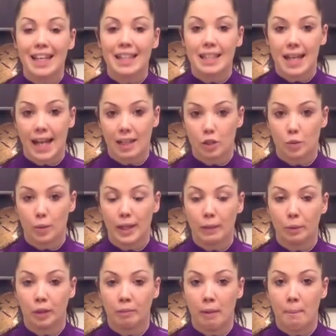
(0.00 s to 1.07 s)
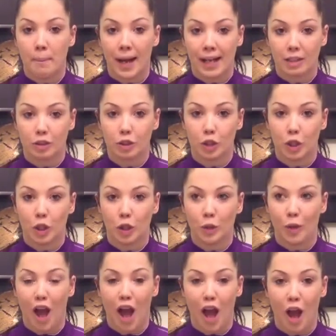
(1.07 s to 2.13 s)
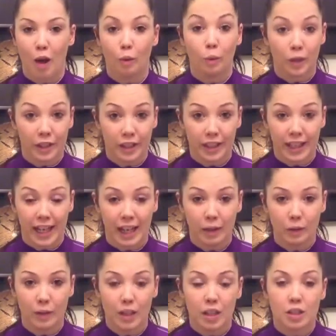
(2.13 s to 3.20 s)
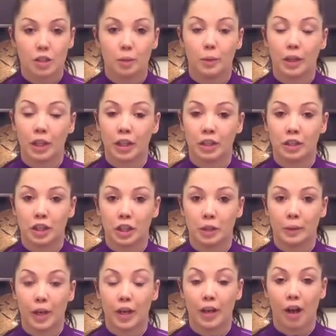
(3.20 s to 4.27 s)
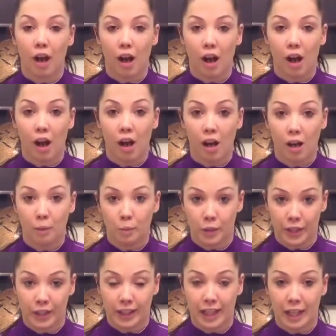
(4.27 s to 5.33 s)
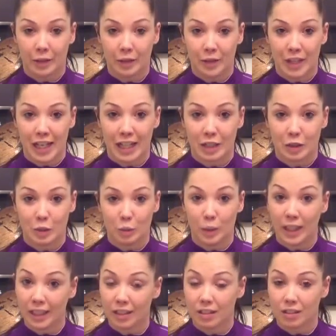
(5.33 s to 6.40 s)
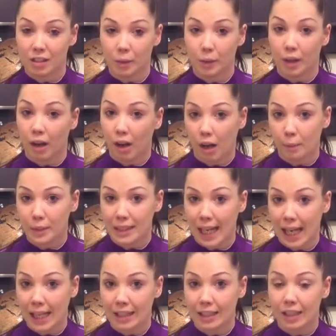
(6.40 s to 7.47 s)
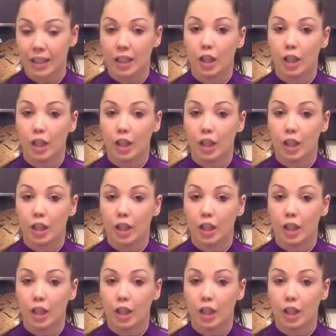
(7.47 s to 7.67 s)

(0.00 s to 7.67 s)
Next week we're going to be back to workout. So we're going to do an arm workout next week, so an arm attack.